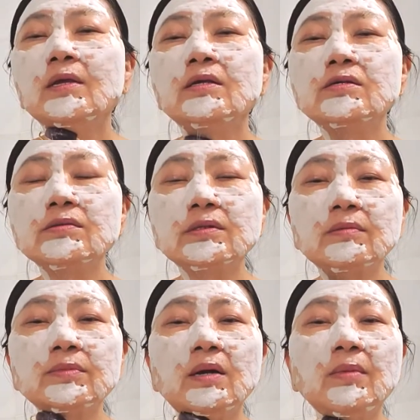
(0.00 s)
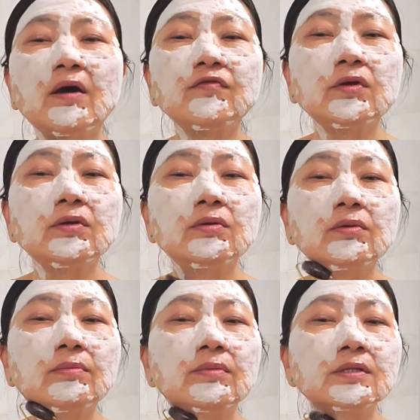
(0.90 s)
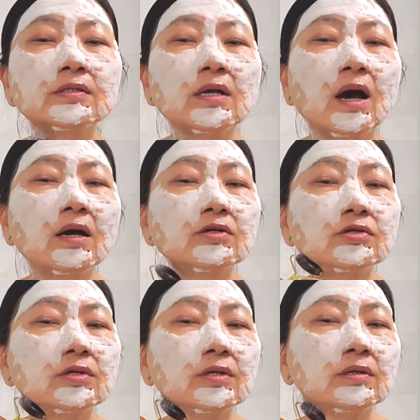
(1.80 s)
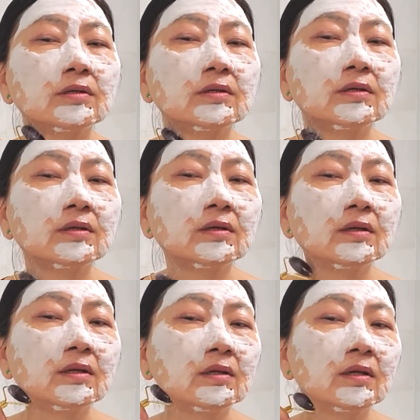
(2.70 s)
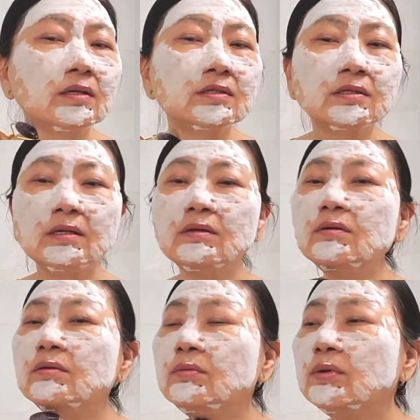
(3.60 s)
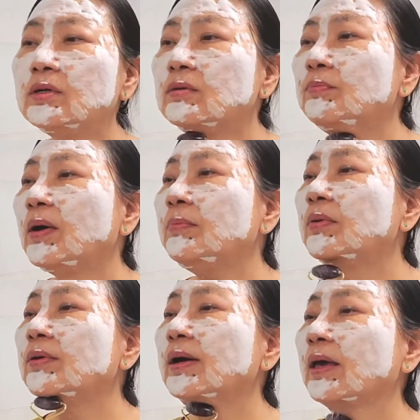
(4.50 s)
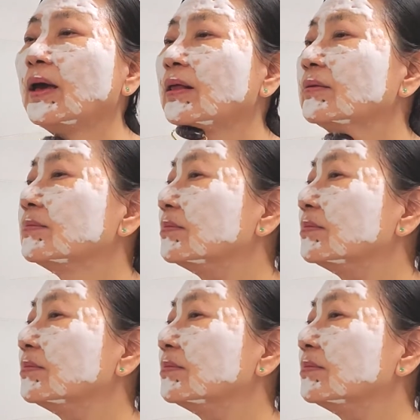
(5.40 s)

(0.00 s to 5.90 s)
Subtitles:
So sometimes after you massage it, they still will bubble again.